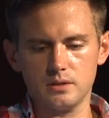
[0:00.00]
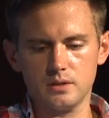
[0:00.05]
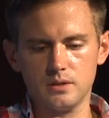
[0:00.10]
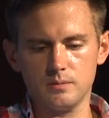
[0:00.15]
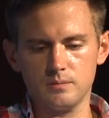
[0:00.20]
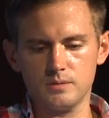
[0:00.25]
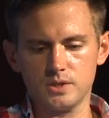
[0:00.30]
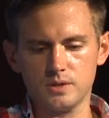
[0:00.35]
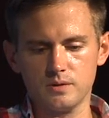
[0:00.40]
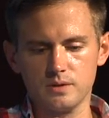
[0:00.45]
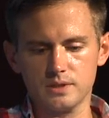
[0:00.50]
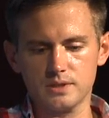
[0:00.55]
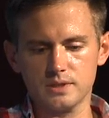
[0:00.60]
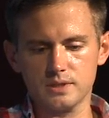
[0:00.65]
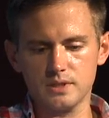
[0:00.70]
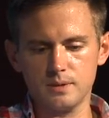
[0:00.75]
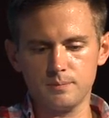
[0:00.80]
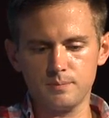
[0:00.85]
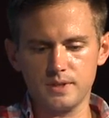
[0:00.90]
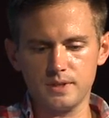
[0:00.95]
So I'll
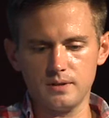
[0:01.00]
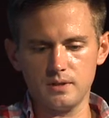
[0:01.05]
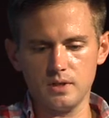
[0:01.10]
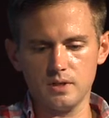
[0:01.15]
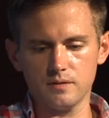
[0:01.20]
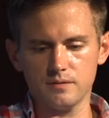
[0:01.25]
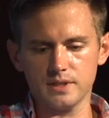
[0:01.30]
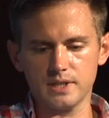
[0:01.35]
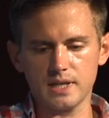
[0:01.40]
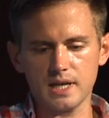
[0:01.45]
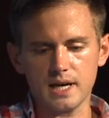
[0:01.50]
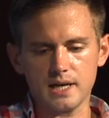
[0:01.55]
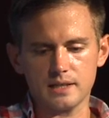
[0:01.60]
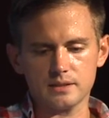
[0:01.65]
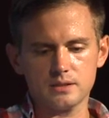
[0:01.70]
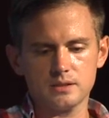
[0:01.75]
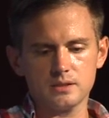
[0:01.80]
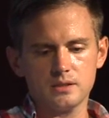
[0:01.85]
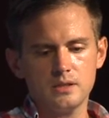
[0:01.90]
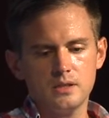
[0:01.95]
skip over
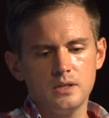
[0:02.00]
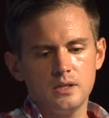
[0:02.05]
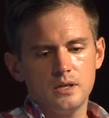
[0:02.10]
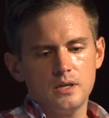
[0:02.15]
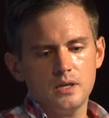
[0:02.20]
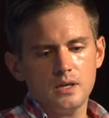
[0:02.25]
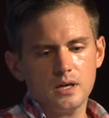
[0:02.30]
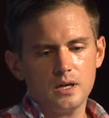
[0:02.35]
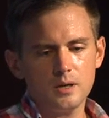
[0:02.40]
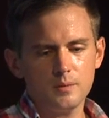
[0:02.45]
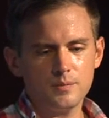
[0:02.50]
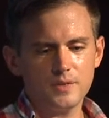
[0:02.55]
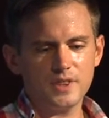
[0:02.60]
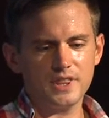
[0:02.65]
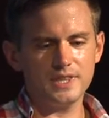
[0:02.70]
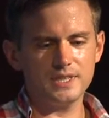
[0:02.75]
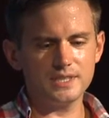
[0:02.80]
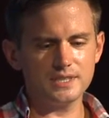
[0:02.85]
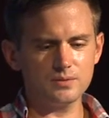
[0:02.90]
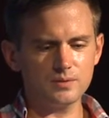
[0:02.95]
that.
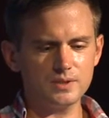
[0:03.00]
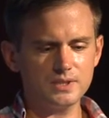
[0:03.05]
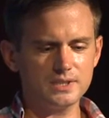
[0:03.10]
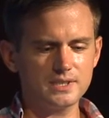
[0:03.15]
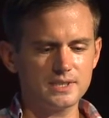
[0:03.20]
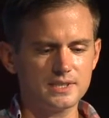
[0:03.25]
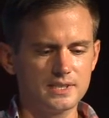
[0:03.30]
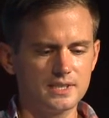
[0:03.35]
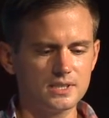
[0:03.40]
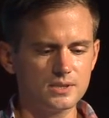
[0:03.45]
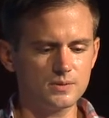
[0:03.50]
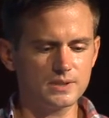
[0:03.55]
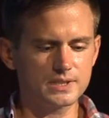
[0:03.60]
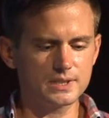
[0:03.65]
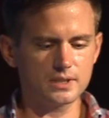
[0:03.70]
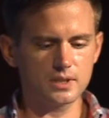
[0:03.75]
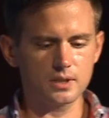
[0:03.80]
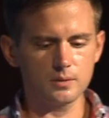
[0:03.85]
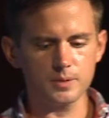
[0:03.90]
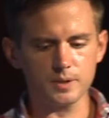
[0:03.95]
This one's a
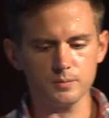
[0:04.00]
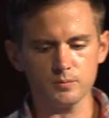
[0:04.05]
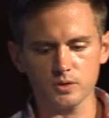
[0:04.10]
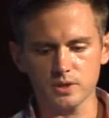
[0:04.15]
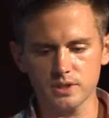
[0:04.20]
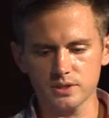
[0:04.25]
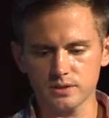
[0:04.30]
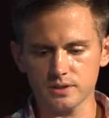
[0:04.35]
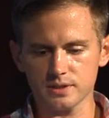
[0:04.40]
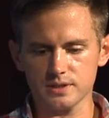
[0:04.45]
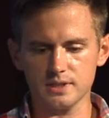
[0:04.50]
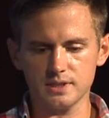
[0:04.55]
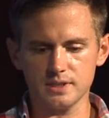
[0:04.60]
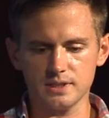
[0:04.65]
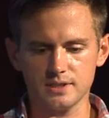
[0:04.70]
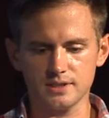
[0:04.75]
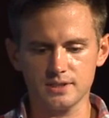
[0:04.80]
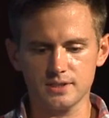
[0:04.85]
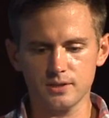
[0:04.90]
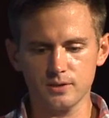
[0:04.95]
little bit more
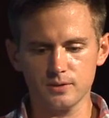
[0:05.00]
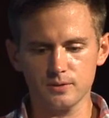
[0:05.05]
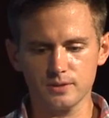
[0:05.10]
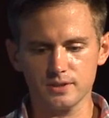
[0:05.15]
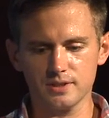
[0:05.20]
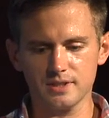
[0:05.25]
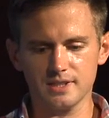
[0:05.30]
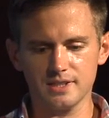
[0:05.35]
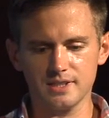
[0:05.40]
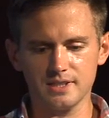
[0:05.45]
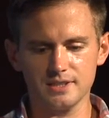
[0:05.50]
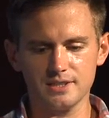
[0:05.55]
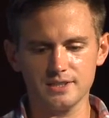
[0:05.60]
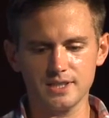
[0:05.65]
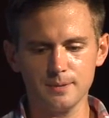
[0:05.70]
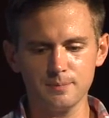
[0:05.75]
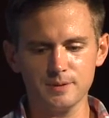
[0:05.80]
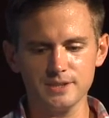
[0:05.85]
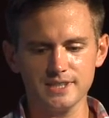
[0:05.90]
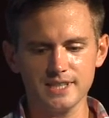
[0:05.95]
interesting. So
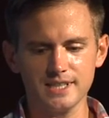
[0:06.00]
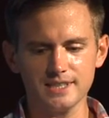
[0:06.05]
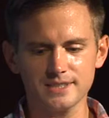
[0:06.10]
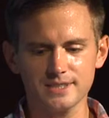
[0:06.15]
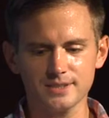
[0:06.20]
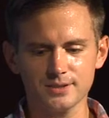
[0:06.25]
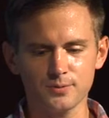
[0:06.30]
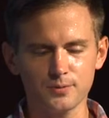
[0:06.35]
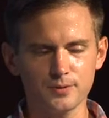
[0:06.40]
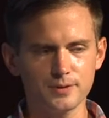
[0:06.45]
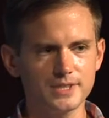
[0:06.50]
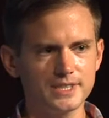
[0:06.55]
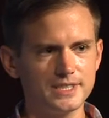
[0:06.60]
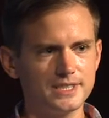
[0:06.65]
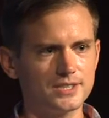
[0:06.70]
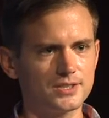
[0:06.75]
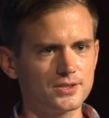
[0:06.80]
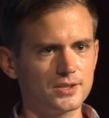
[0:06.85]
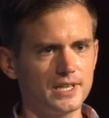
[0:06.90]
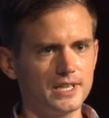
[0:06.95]
Shapeless has this really
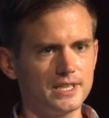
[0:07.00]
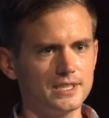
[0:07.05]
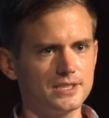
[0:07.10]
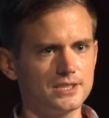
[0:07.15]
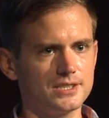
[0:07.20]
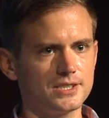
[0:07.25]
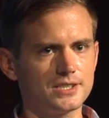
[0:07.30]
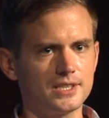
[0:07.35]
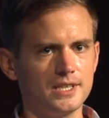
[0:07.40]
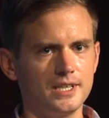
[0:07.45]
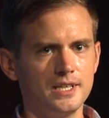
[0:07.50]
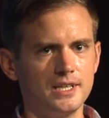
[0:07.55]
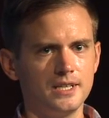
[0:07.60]
strange.